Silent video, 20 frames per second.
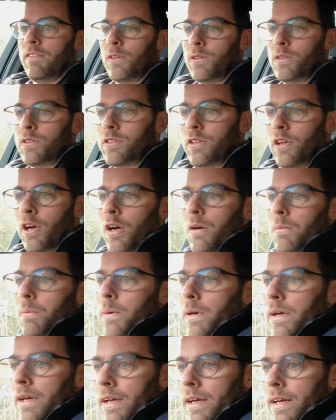Full stop.
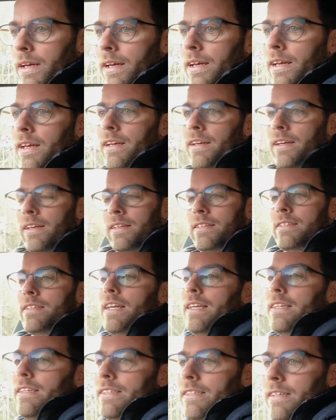
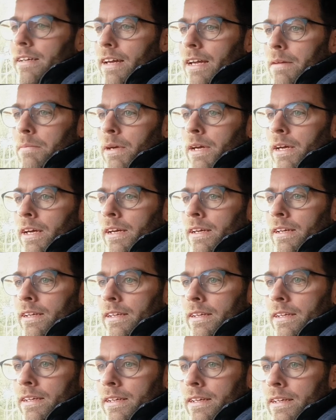Set the timer.
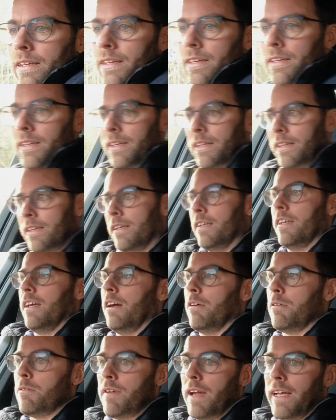
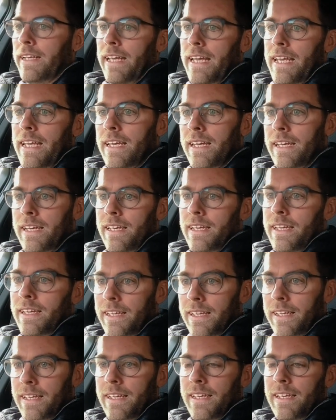Are we ready?
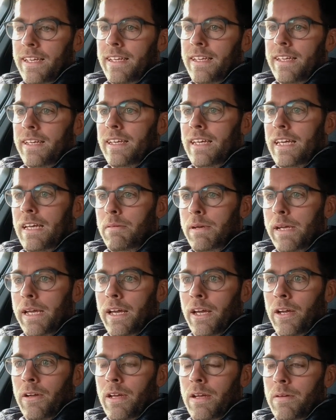Here we
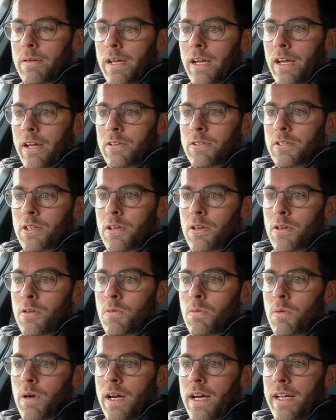go, 2,
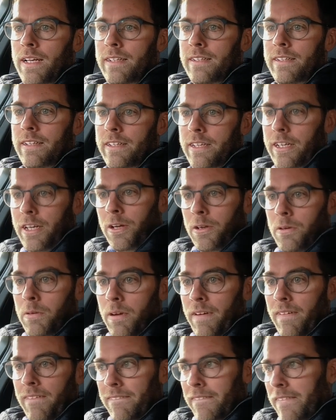1, go!
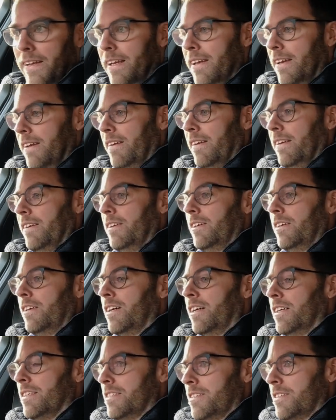
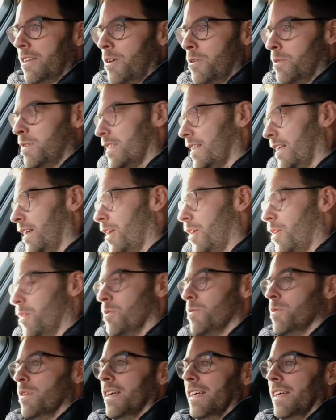Oh, it's so slow!